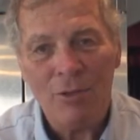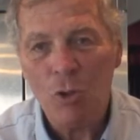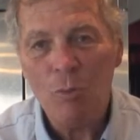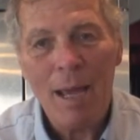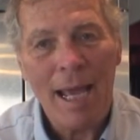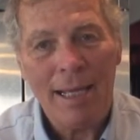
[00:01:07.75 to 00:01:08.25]

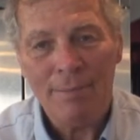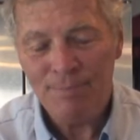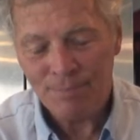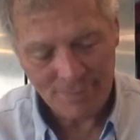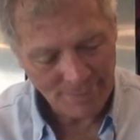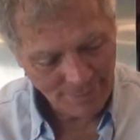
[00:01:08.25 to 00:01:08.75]
too bad.
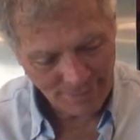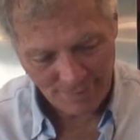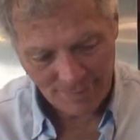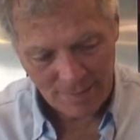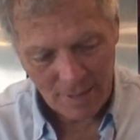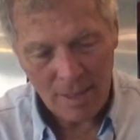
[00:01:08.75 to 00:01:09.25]

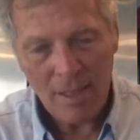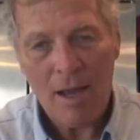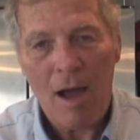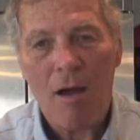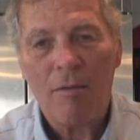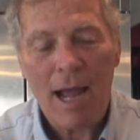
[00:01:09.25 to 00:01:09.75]

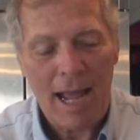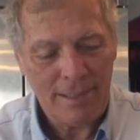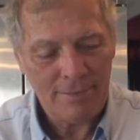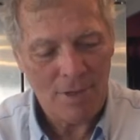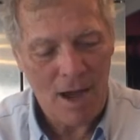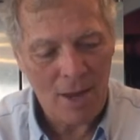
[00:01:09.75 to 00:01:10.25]
All right,
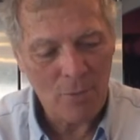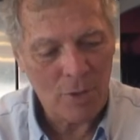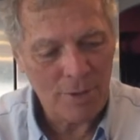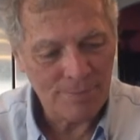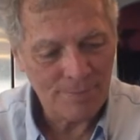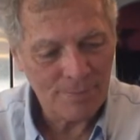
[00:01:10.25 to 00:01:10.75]
onward.